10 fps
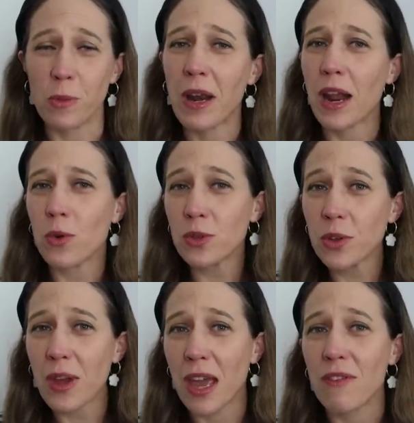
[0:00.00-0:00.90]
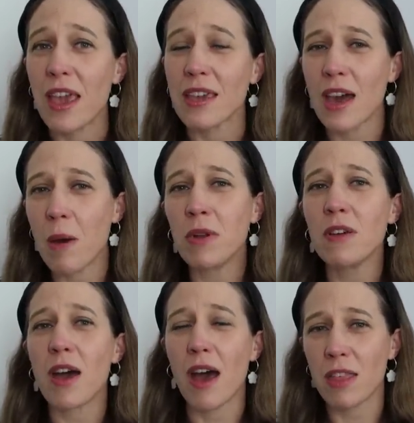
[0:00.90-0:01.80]
but I also have a couple
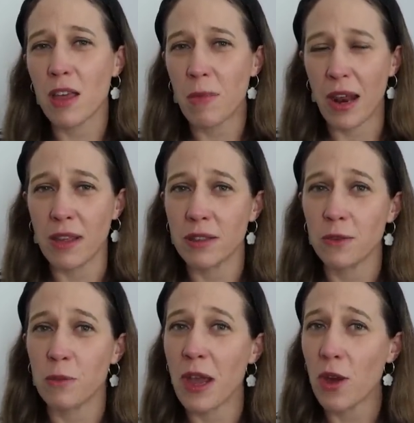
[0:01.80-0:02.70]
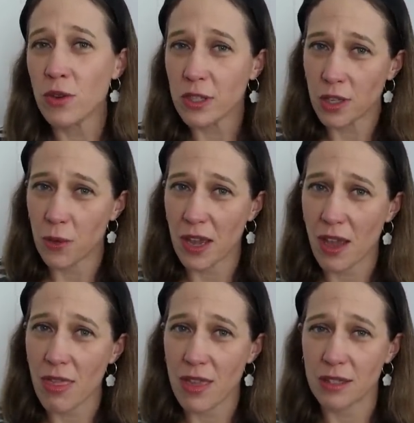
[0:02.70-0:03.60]
of other plans for my own
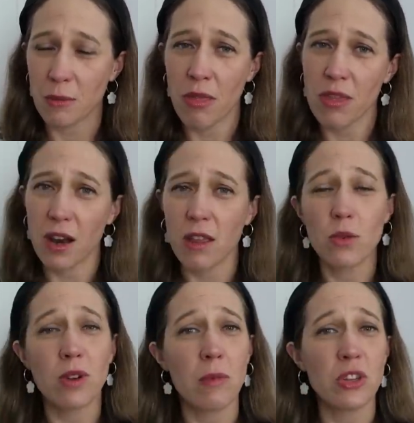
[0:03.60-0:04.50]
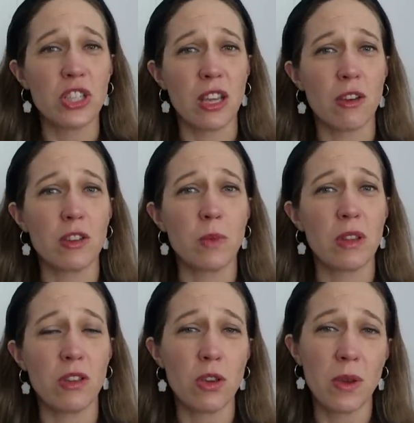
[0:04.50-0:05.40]
sewing this month, and I thought I would share those
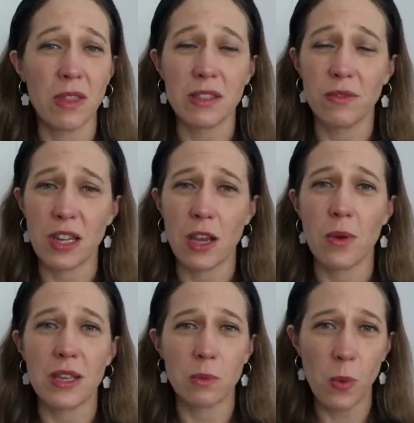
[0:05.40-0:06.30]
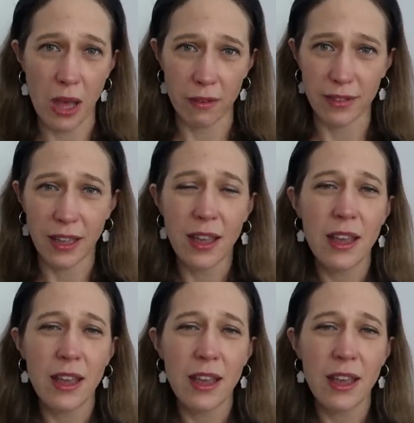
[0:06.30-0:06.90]
with you in this video as well.